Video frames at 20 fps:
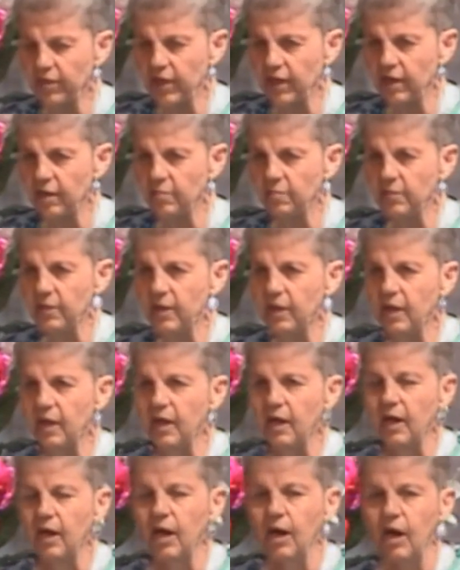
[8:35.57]
them.
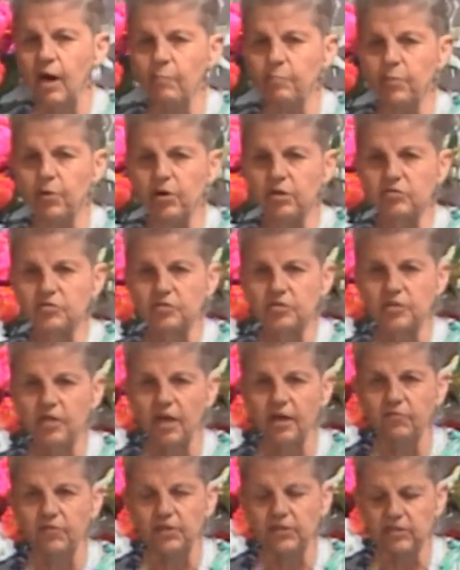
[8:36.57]
A person
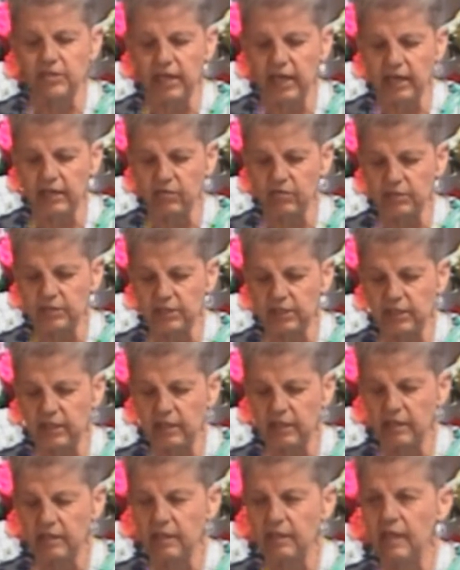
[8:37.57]
of
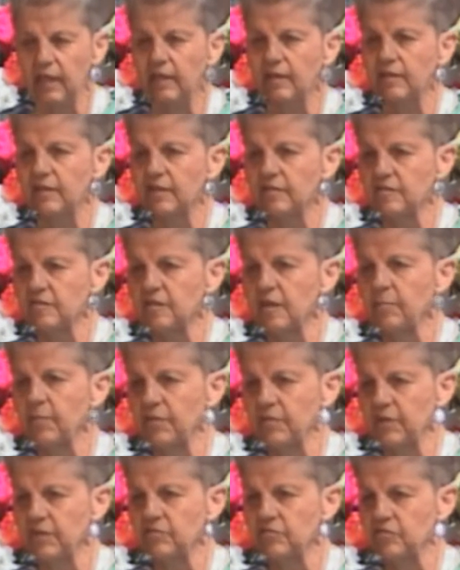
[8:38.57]
integrity, and some
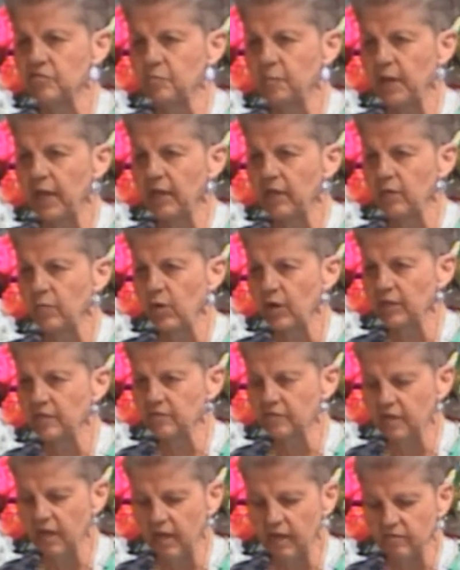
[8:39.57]
of this is Peggy
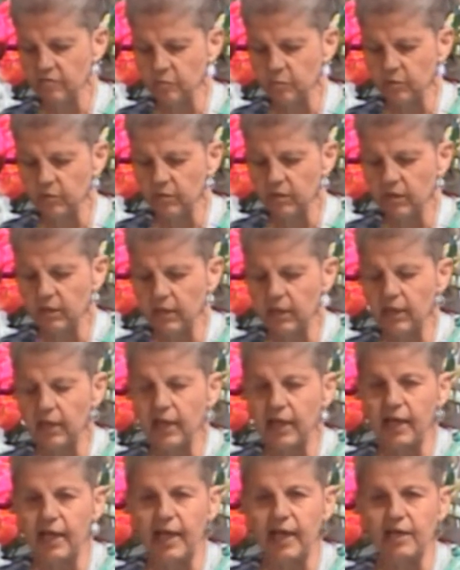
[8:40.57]
White's gospel,
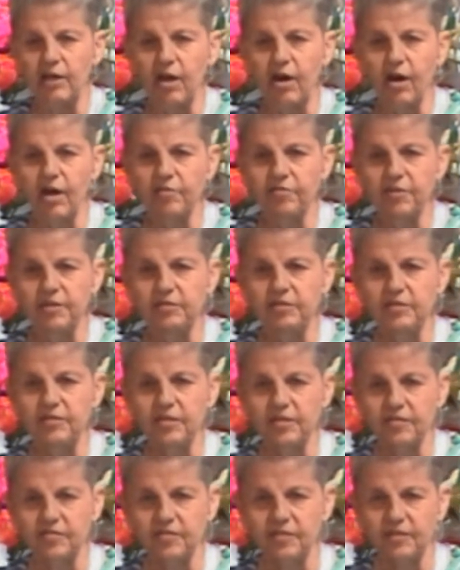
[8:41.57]
and
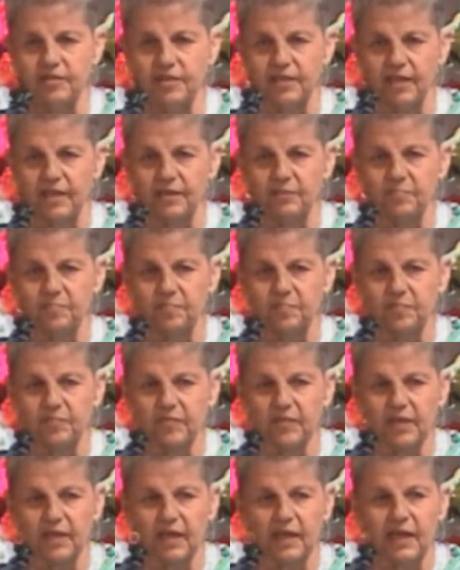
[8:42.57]
authenticity
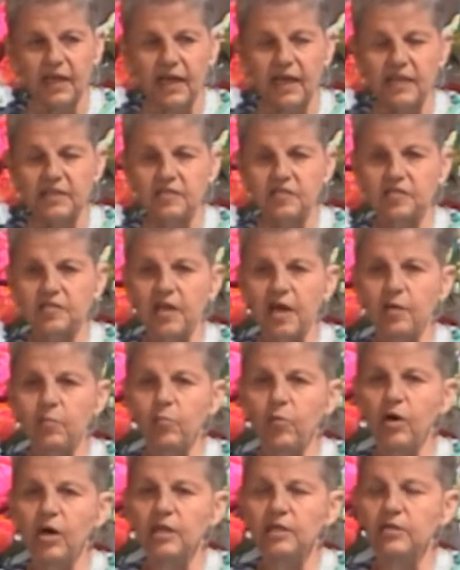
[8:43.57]
is
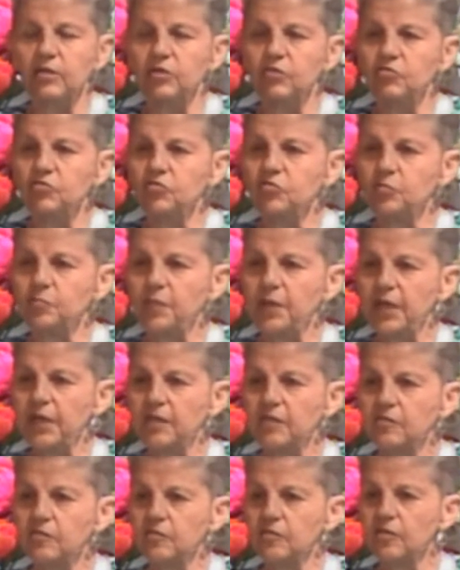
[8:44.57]
someone who
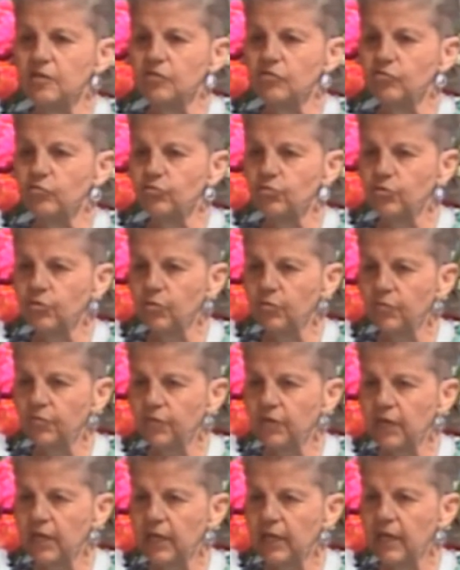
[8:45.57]
speaks
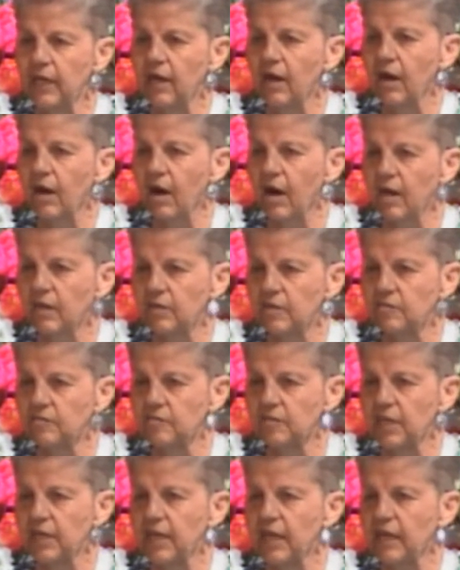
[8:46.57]
truthfully,
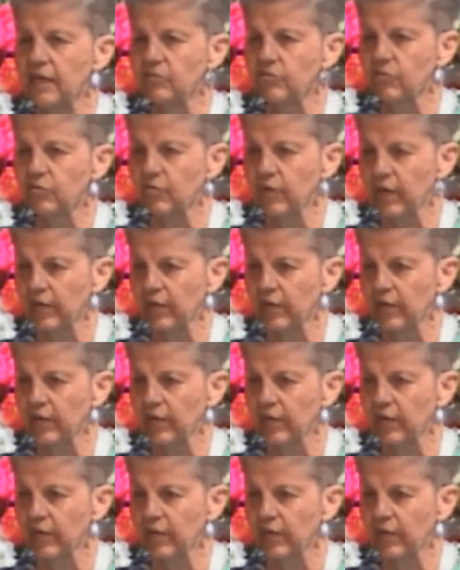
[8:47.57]
honestly, and